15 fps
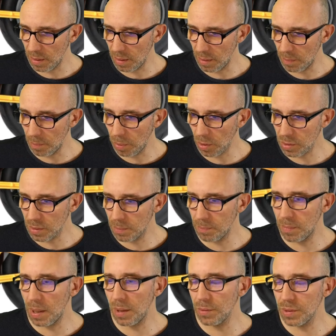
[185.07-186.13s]
bottom
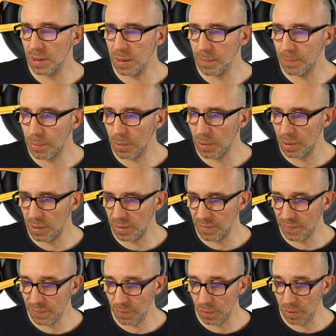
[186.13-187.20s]
mounting point
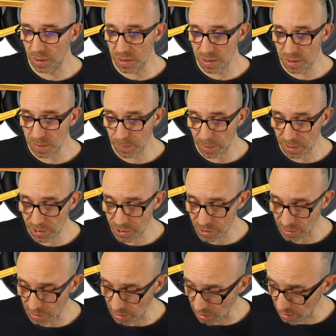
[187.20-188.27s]
for suspension,
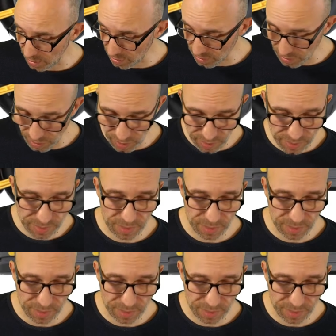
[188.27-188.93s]
and that's